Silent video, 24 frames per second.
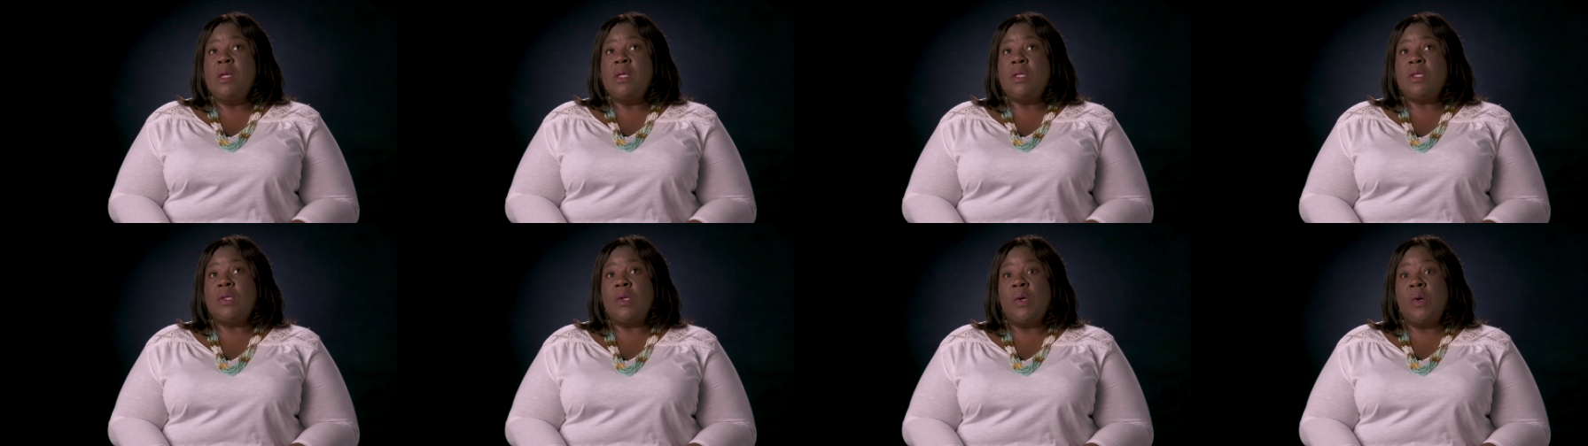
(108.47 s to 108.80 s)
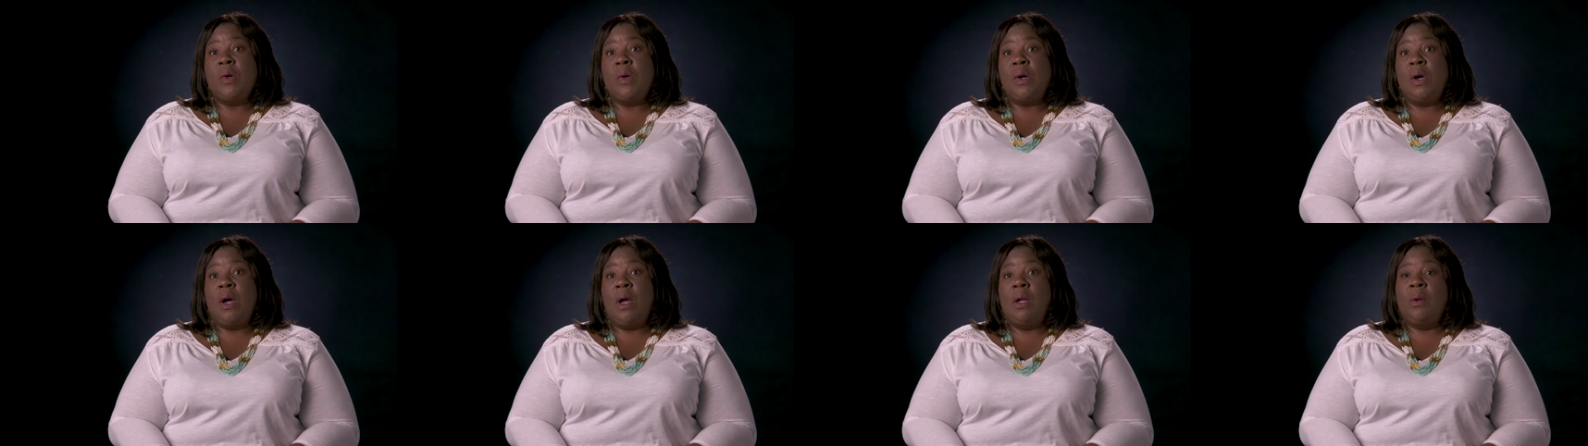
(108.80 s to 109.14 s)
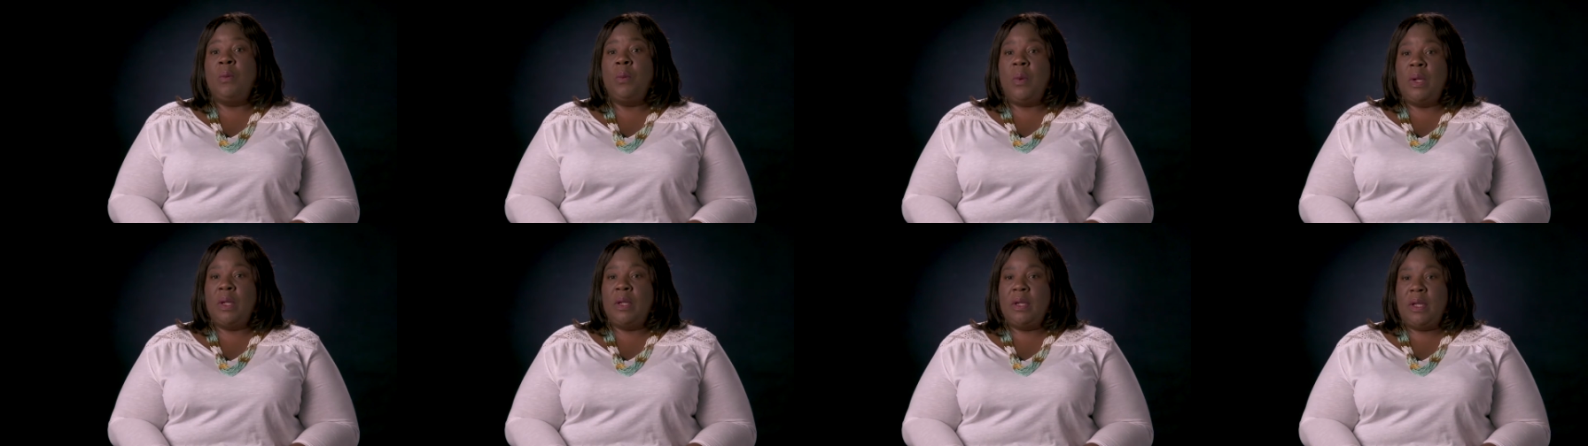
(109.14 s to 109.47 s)
So
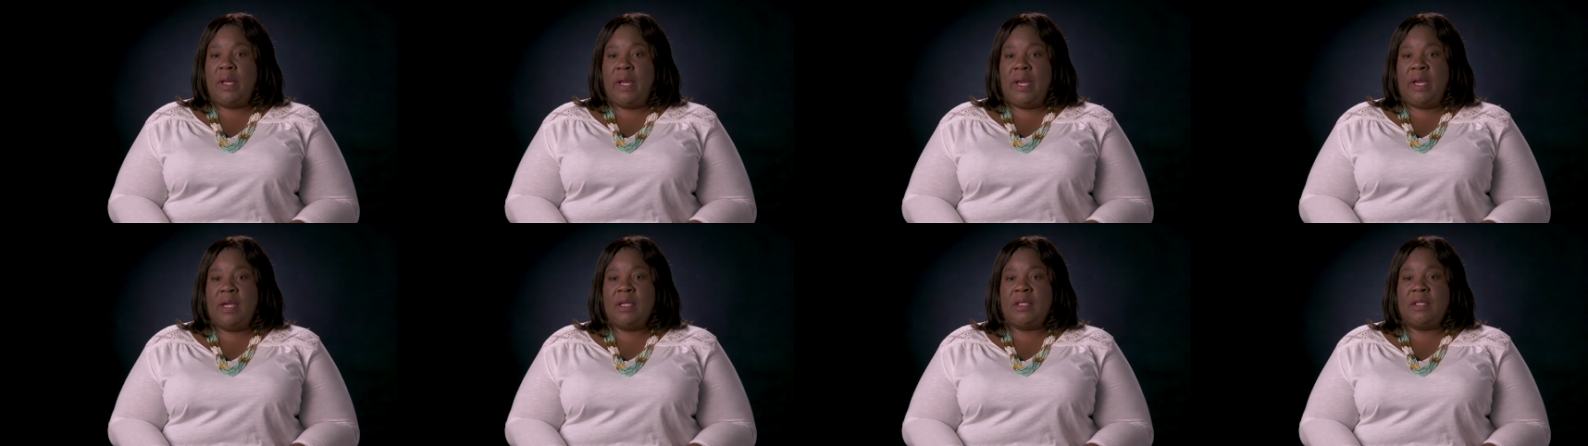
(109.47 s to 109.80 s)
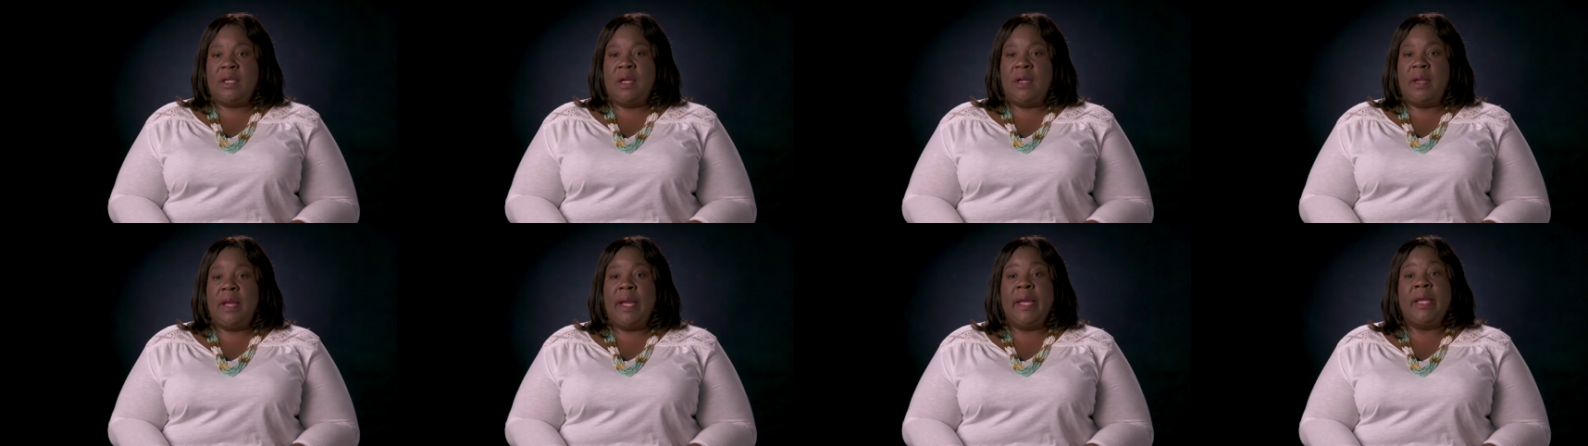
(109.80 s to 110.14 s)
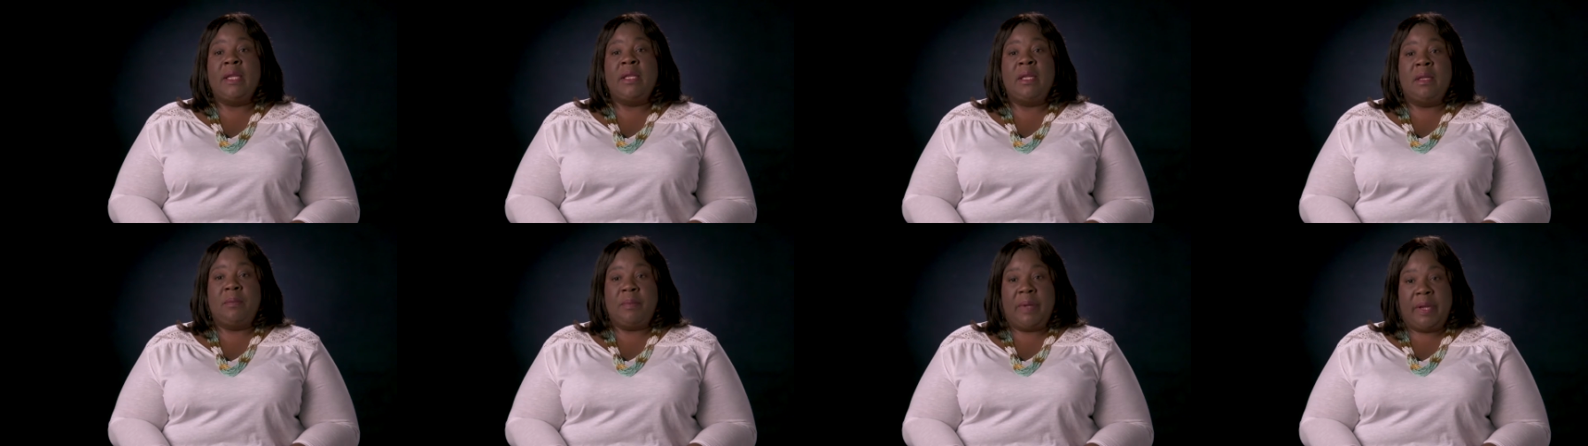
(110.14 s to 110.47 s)
on one occasion,
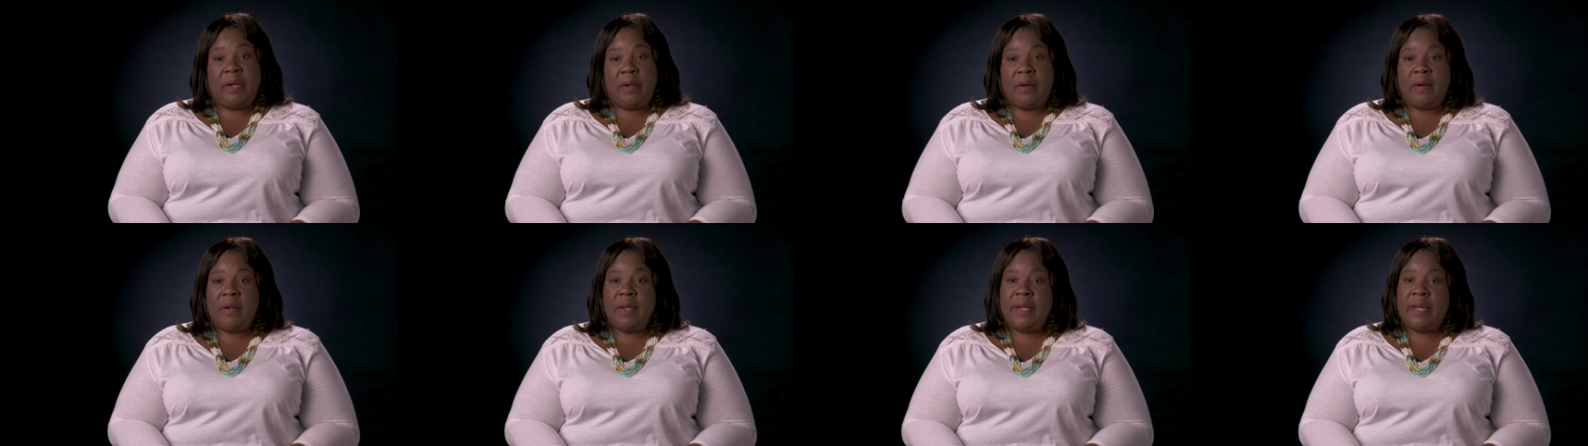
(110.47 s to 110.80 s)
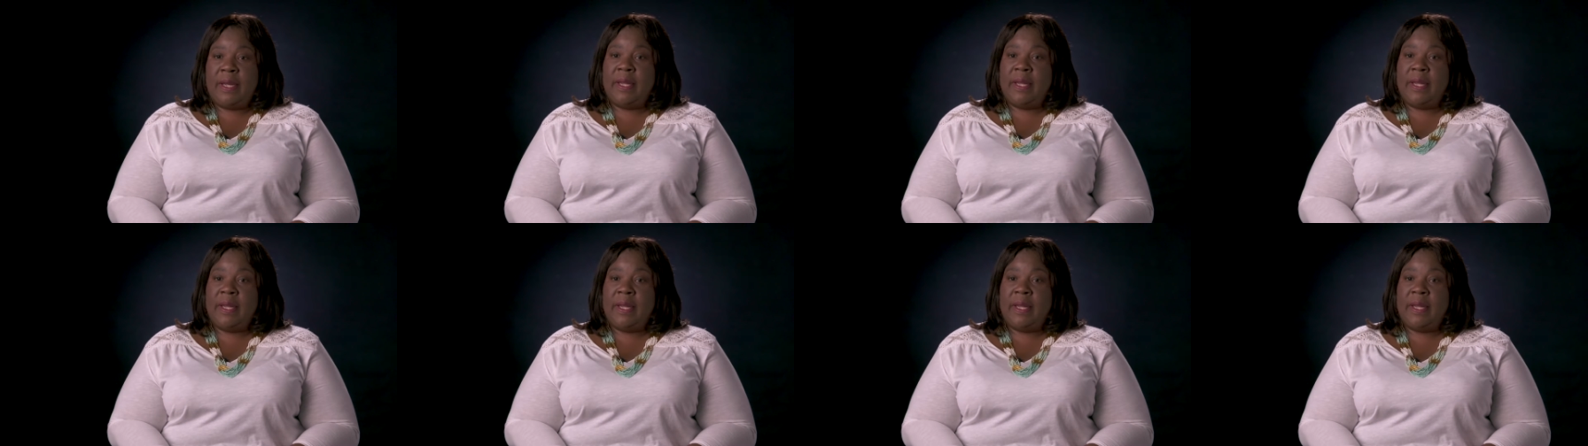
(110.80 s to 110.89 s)
I did my call